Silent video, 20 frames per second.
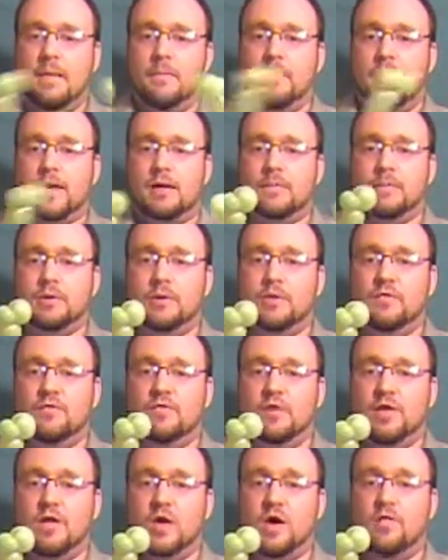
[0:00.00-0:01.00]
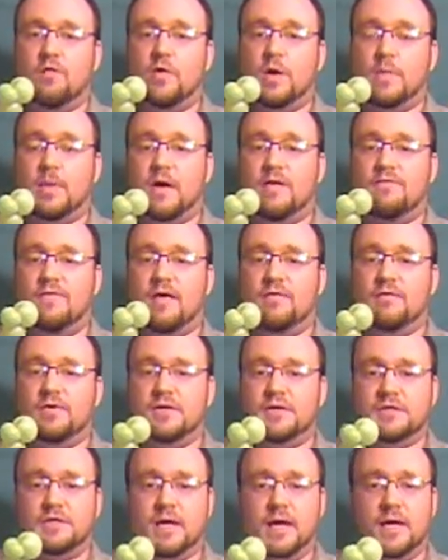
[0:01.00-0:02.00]
make a balloon video of one of my favorite
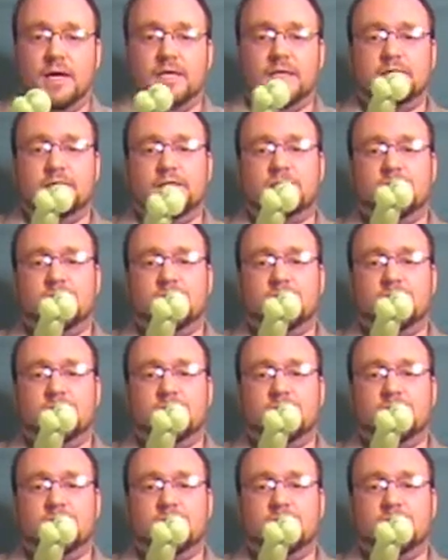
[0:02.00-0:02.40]
designs.